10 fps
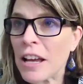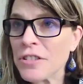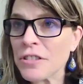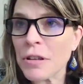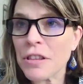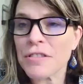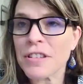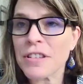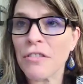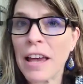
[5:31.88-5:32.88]
gentle with
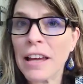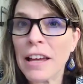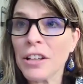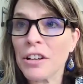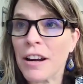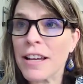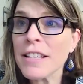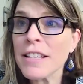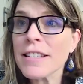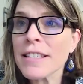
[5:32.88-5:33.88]
yourself and
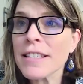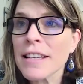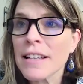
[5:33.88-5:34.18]
curious